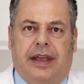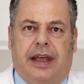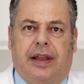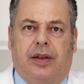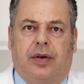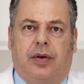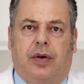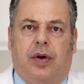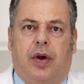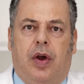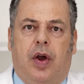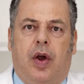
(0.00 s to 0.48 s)

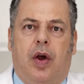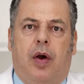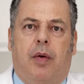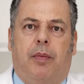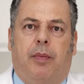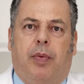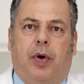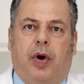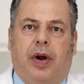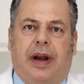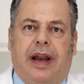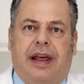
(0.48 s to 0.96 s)
and the School
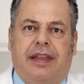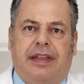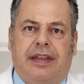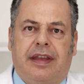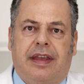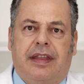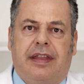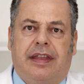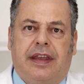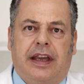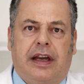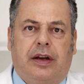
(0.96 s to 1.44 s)
of Nancy.